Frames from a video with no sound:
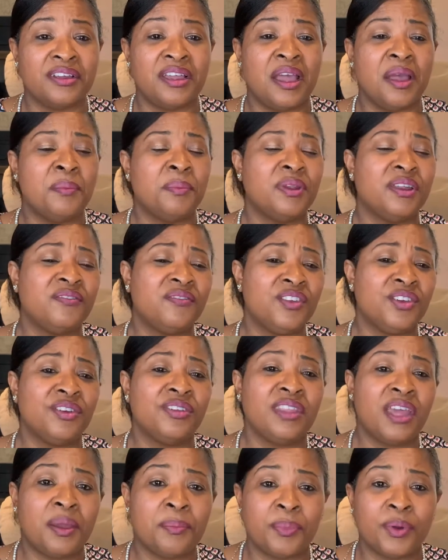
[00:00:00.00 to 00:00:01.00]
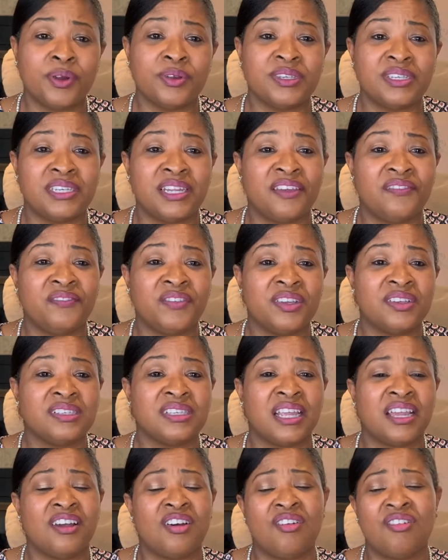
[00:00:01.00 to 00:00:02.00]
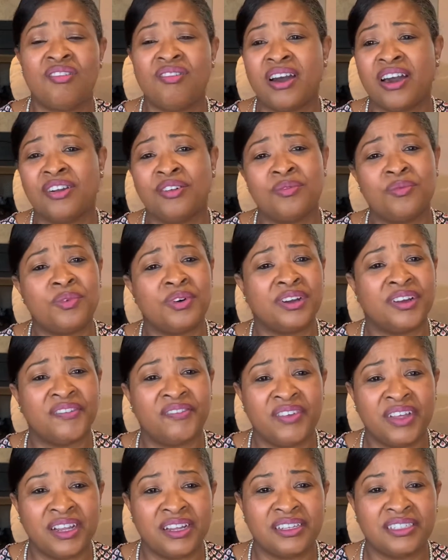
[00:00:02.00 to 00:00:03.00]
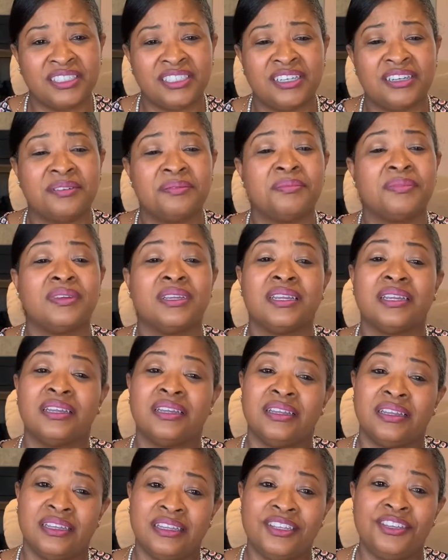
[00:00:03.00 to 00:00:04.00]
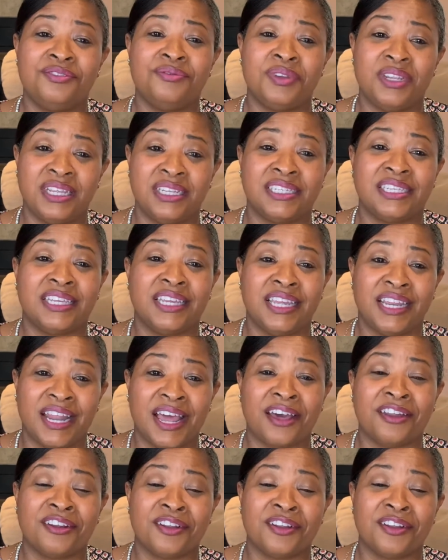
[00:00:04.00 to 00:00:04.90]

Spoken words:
But if you're that person that feels like, oh, I don't want a fellowship, you need to get out a